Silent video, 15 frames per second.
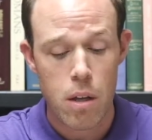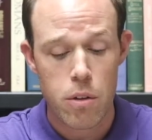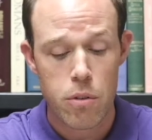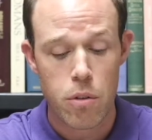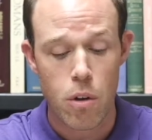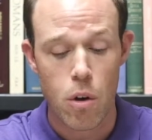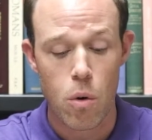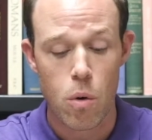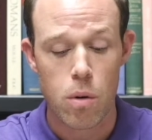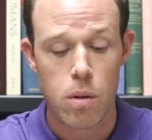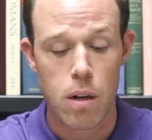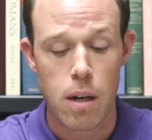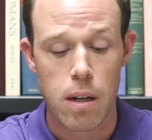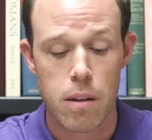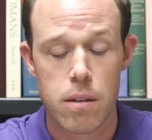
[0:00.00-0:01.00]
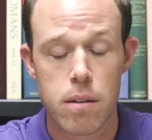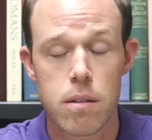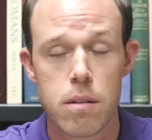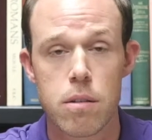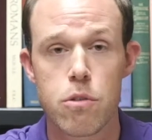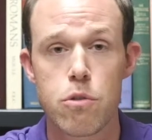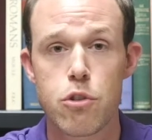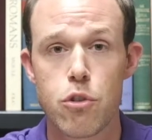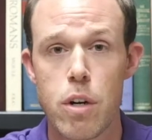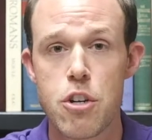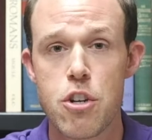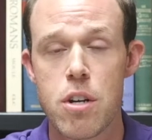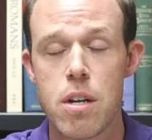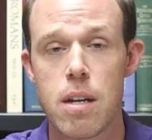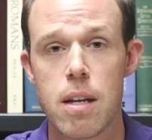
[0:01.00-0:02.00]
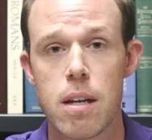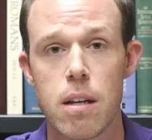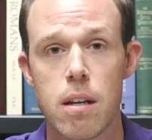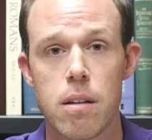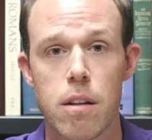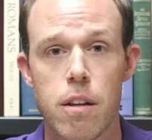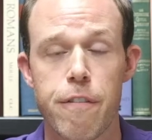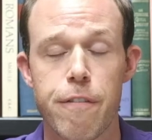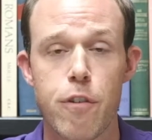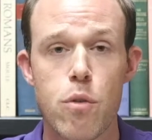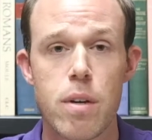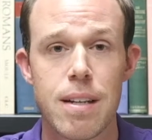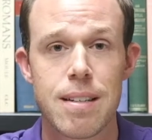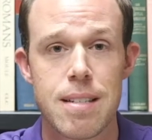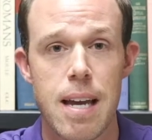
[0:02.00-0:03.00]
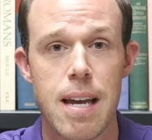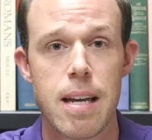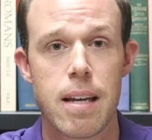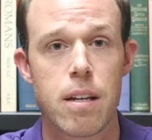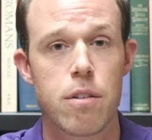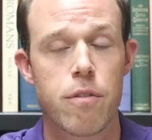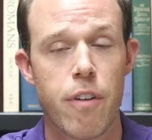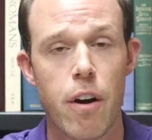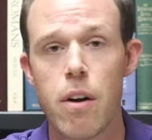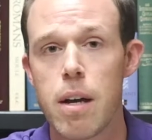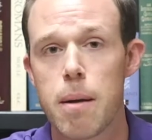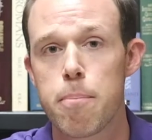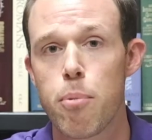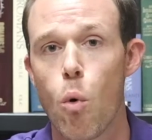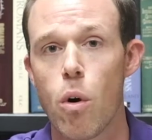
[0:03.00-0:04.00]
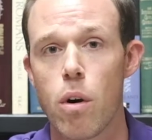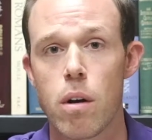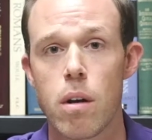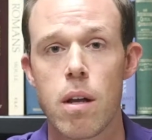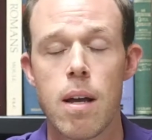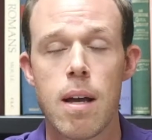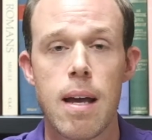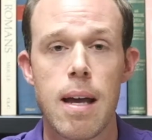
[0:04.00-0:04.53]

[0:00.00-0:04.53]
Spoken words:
So nutrition and the food intake, very important.